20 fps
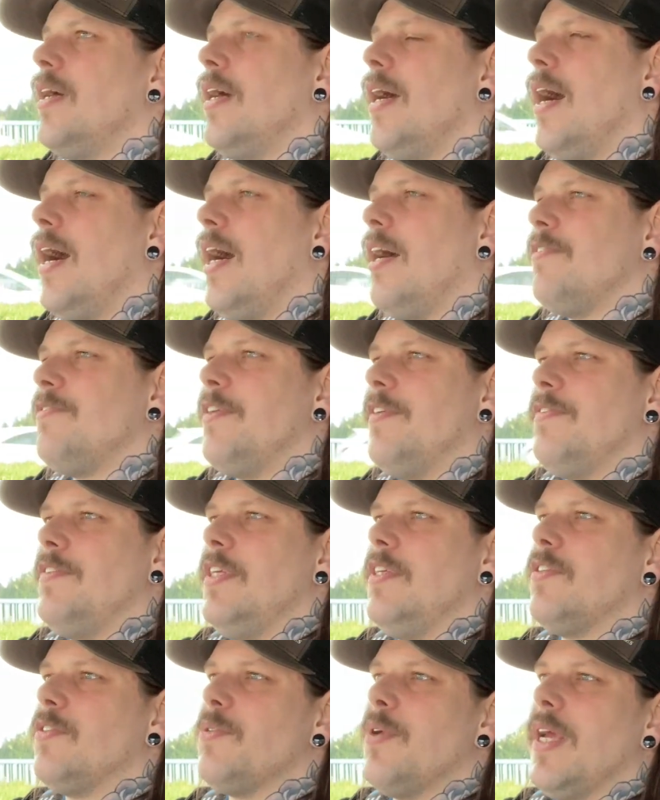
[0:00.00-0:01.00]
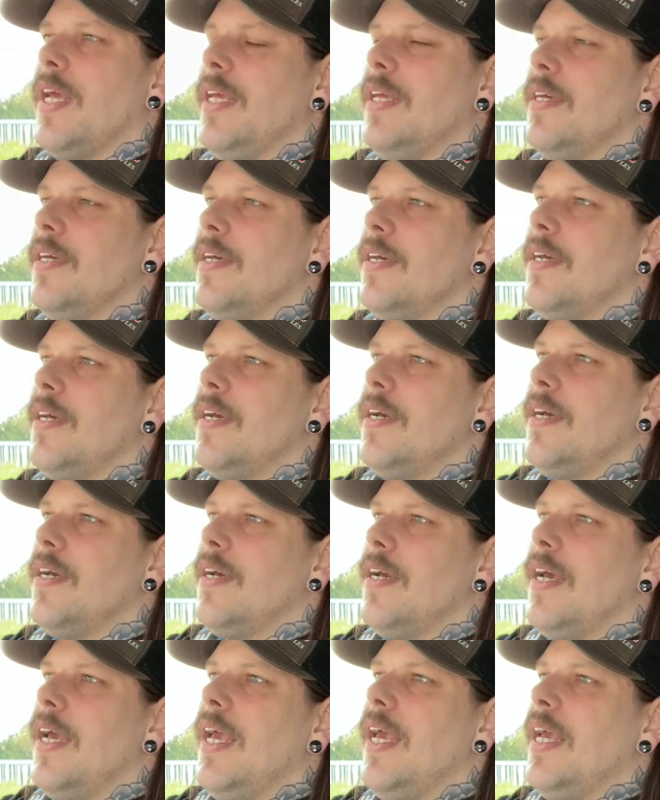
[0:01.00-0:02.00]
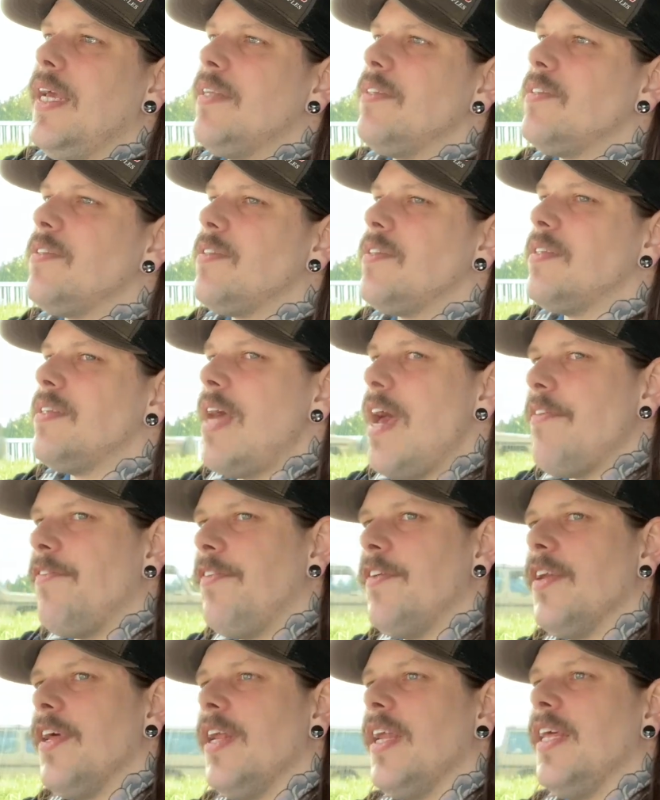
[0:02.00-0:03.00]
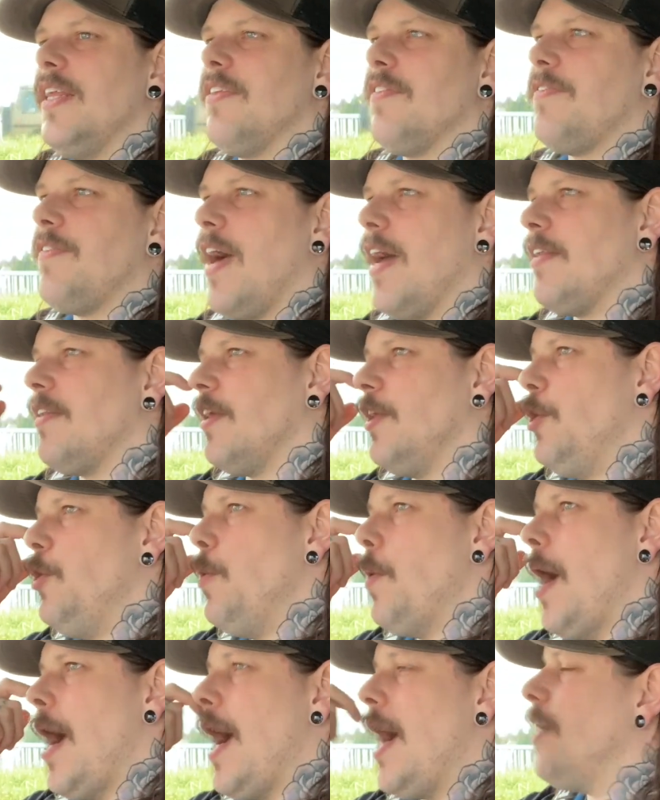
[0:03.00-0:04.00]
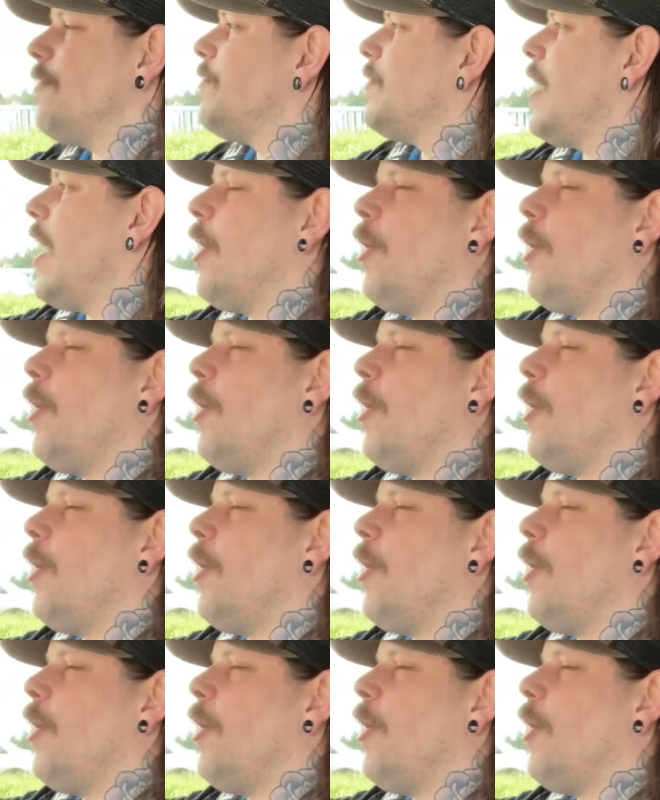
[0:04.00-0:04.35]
R53. It's definitely the fact that you have that